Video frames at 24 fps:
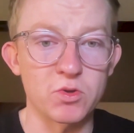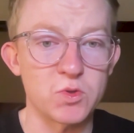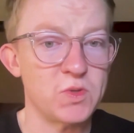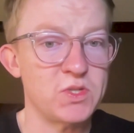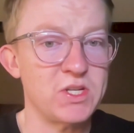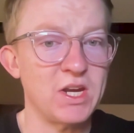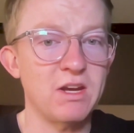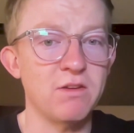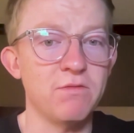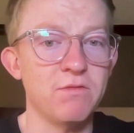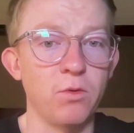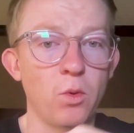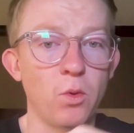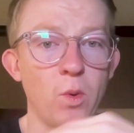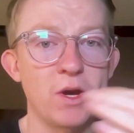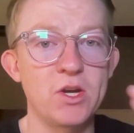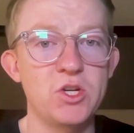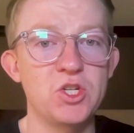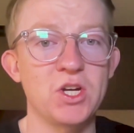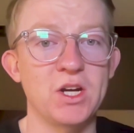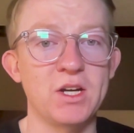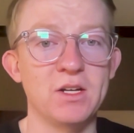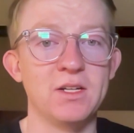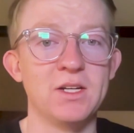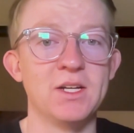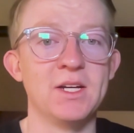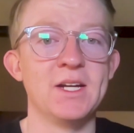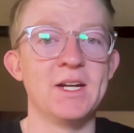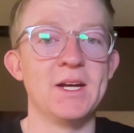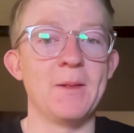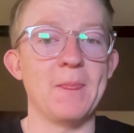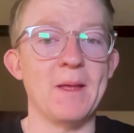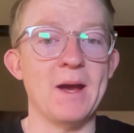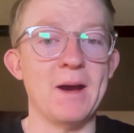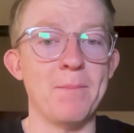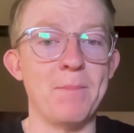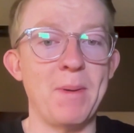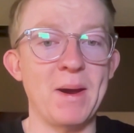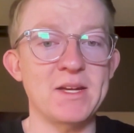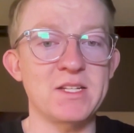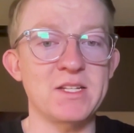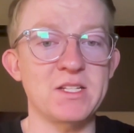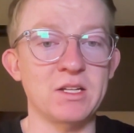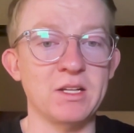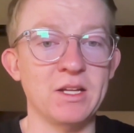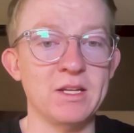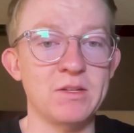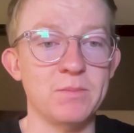We're seeing Voyager
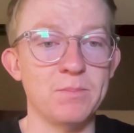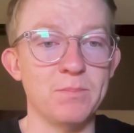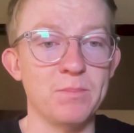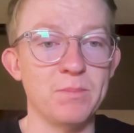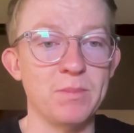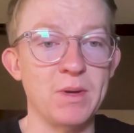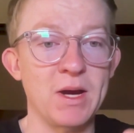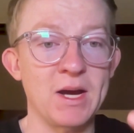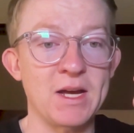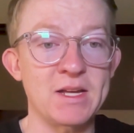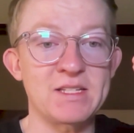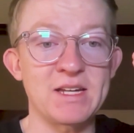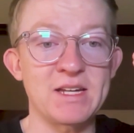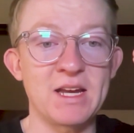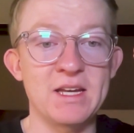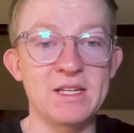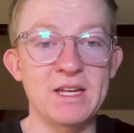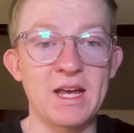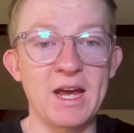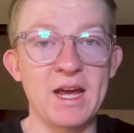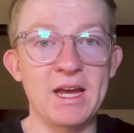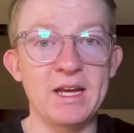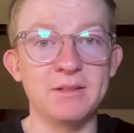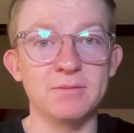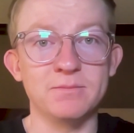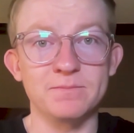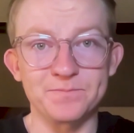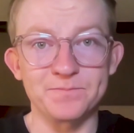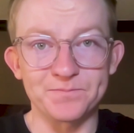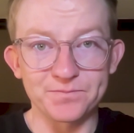basically send a